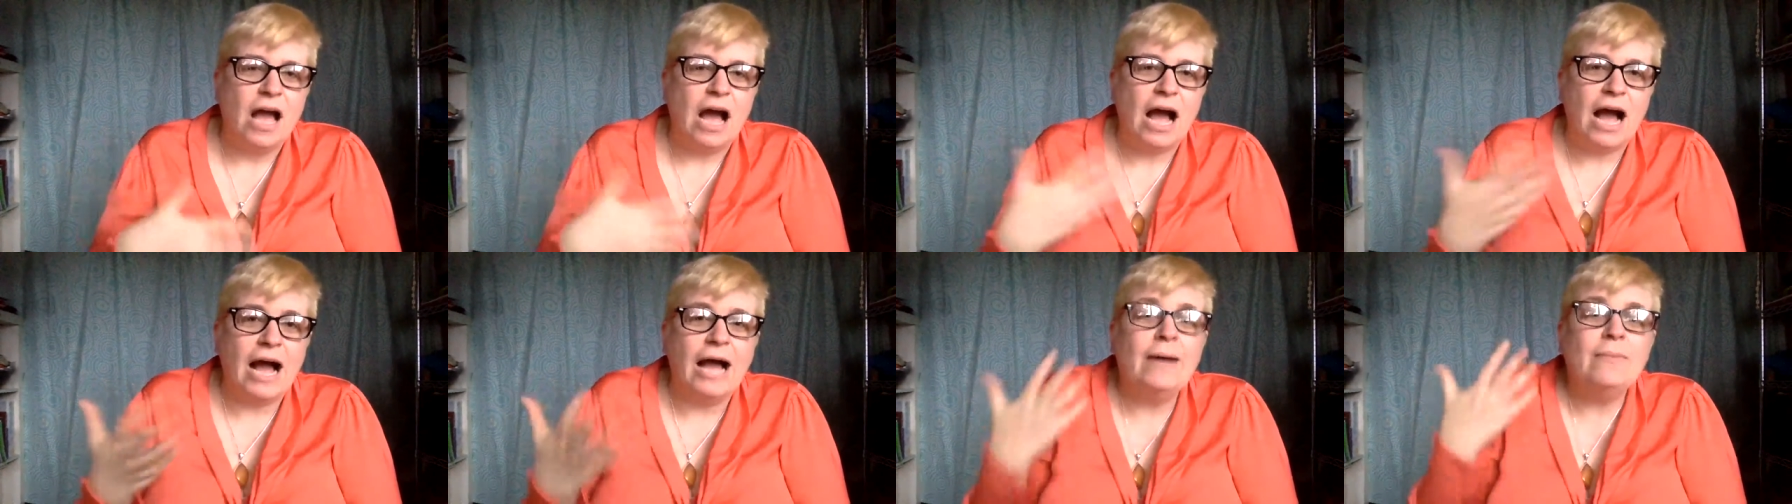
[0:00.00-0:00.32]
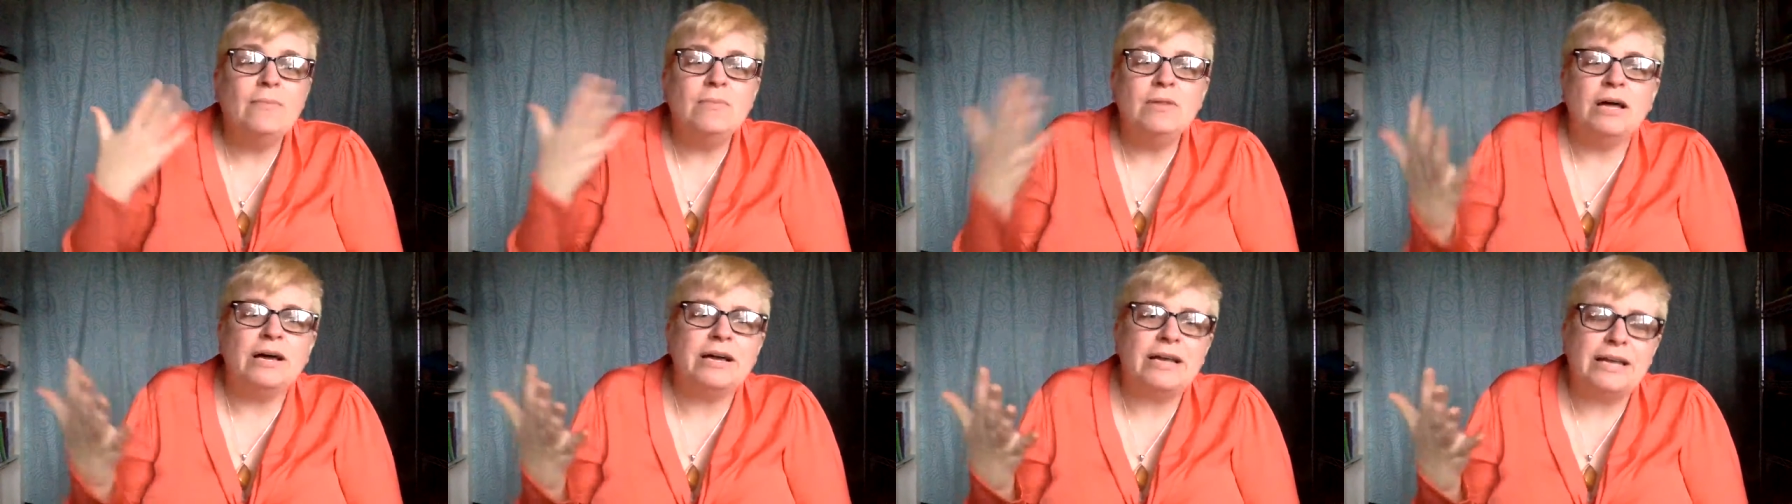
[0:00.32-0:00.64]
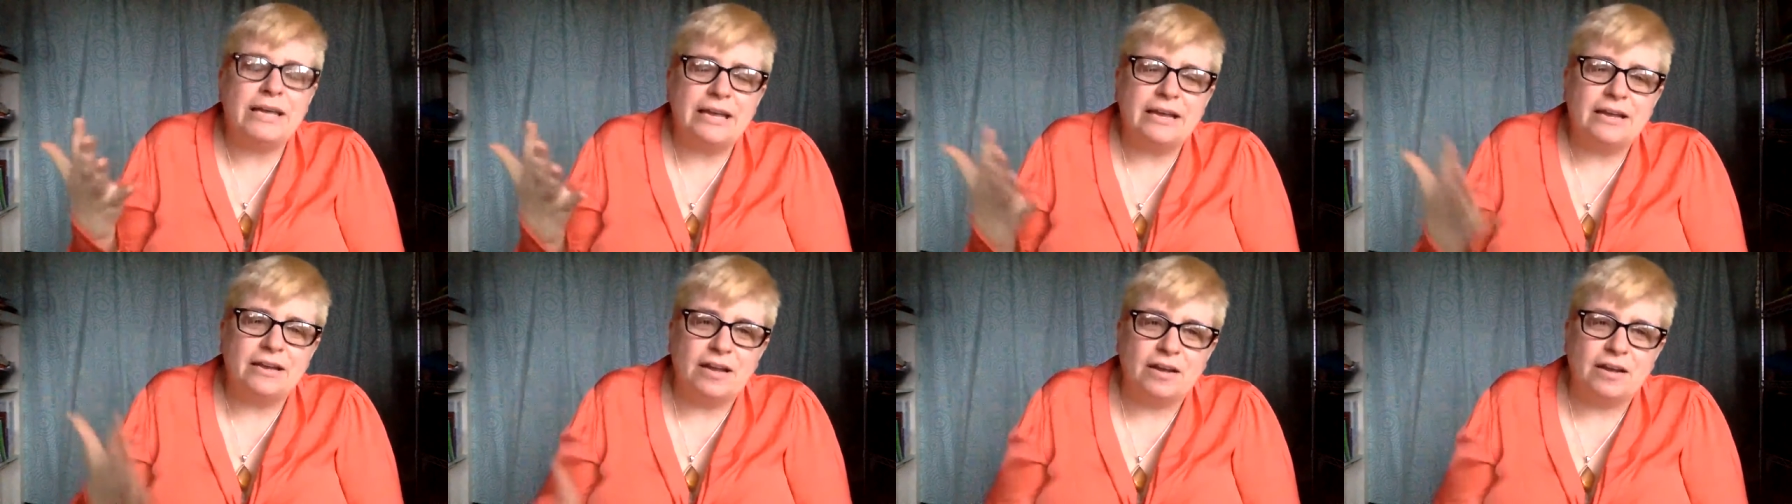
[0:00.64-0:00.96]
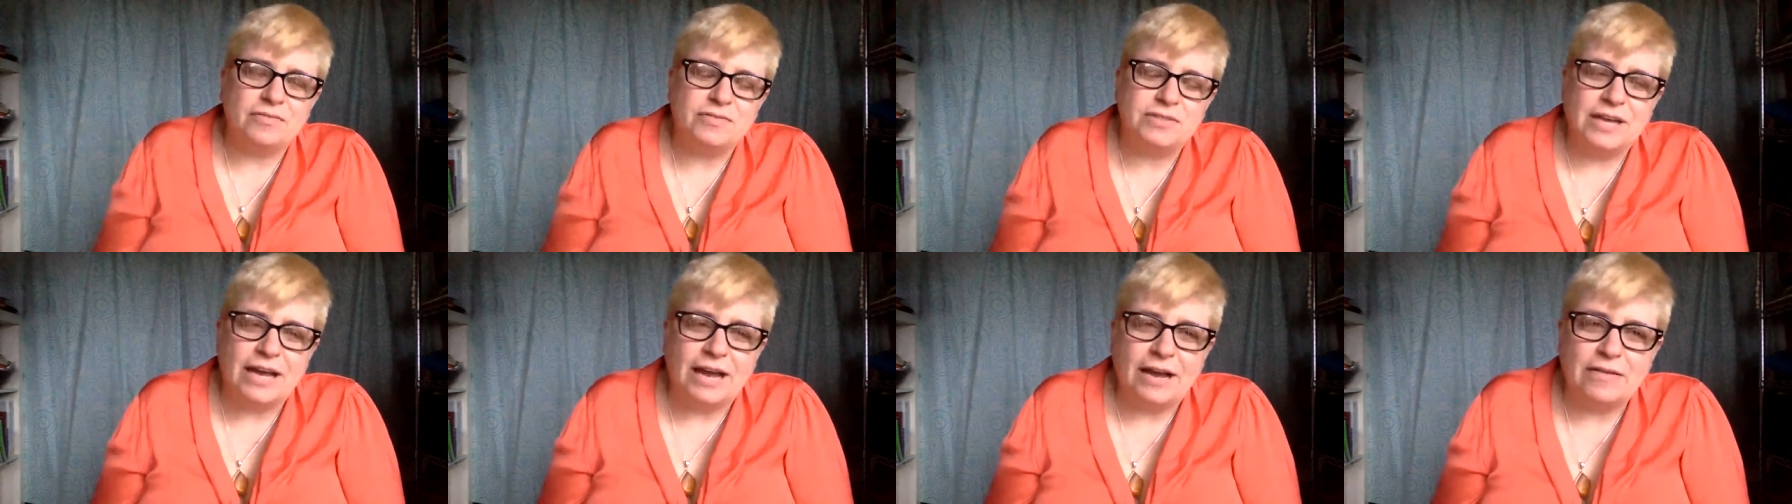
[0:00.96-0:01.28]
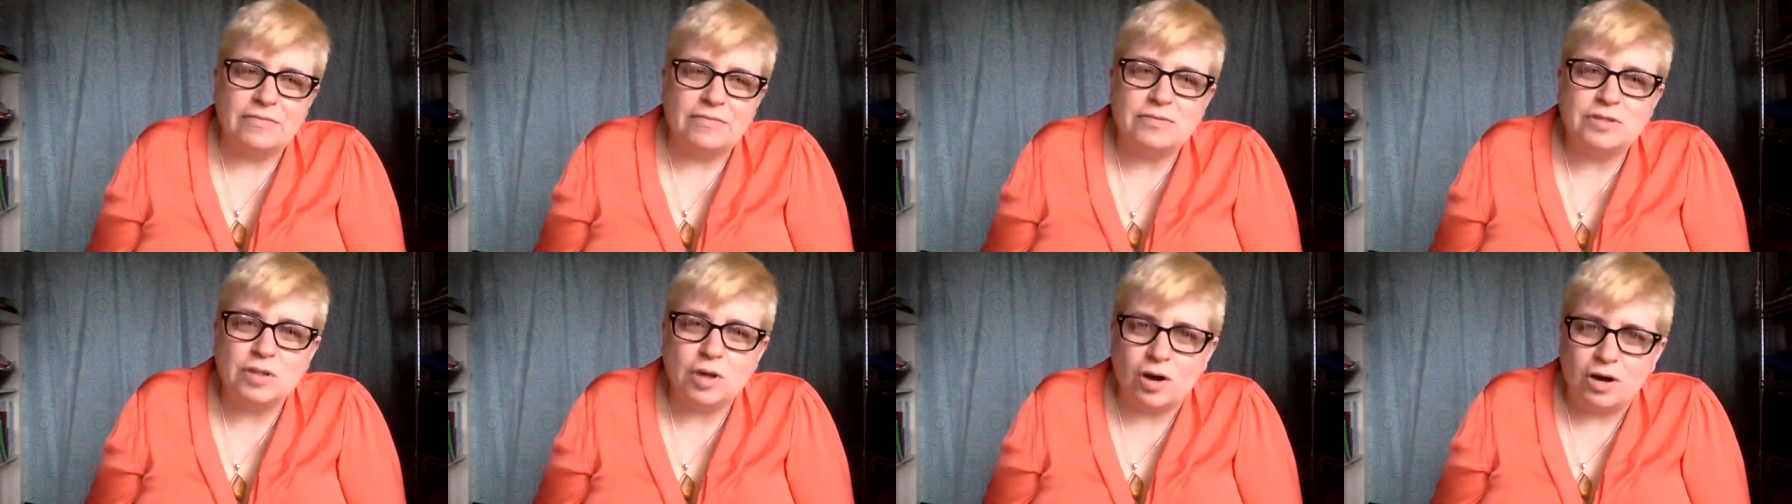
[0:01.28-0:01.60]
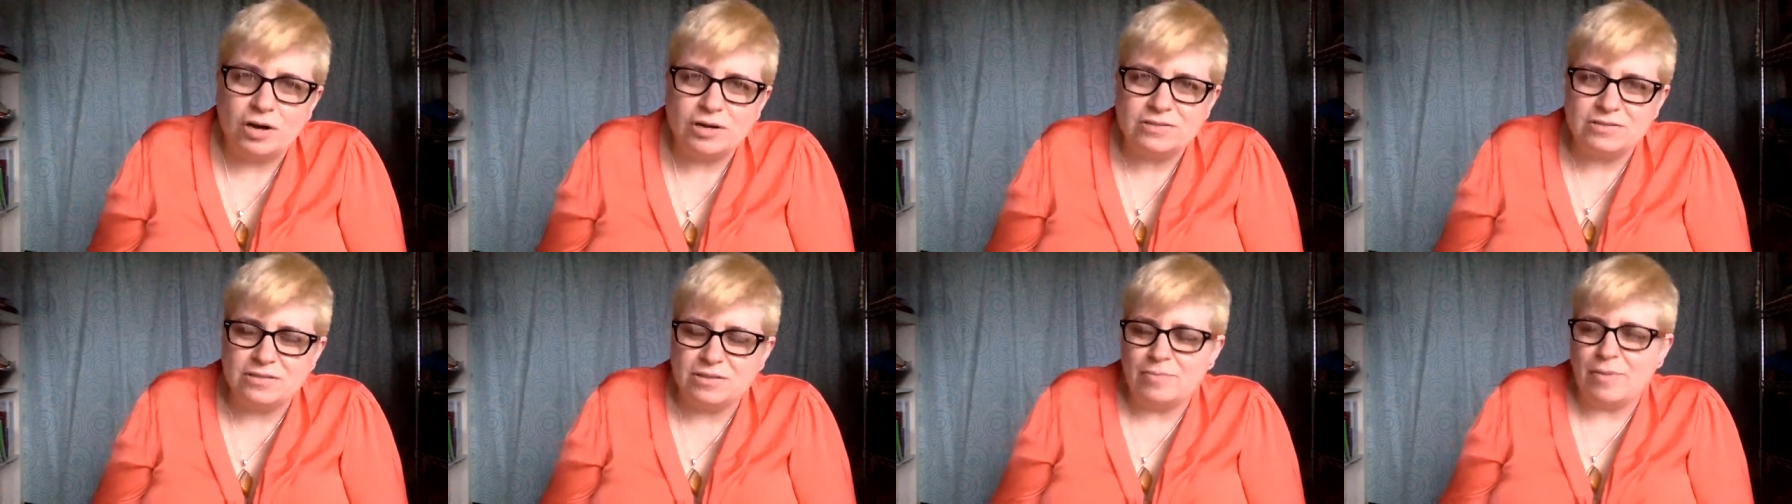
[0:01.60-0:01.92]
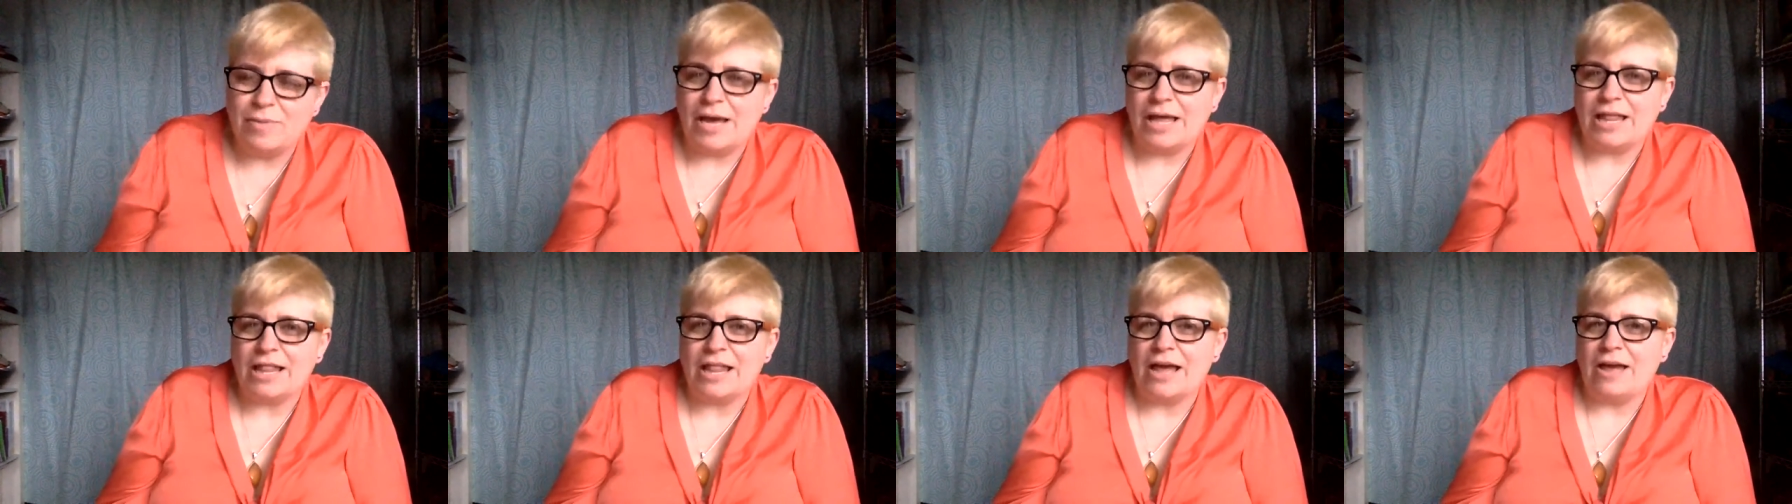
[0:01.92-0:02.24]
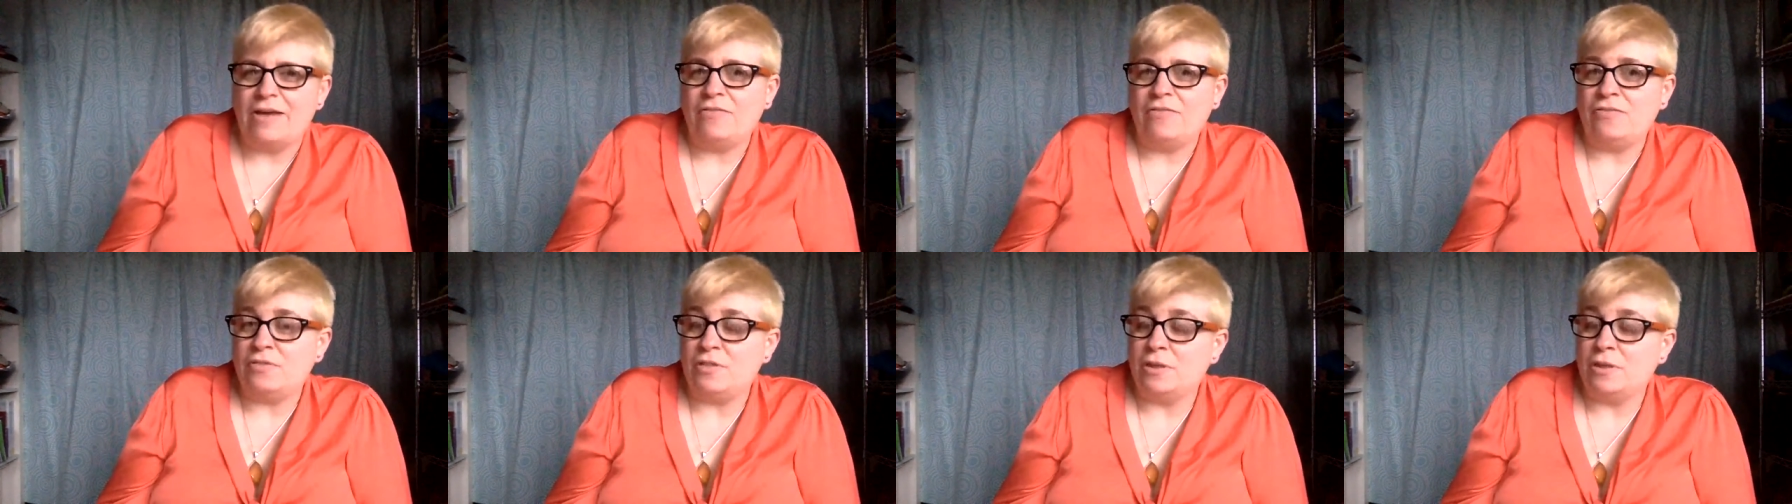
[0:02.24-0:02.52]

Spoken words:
I'm lucky enough to have dogs in my life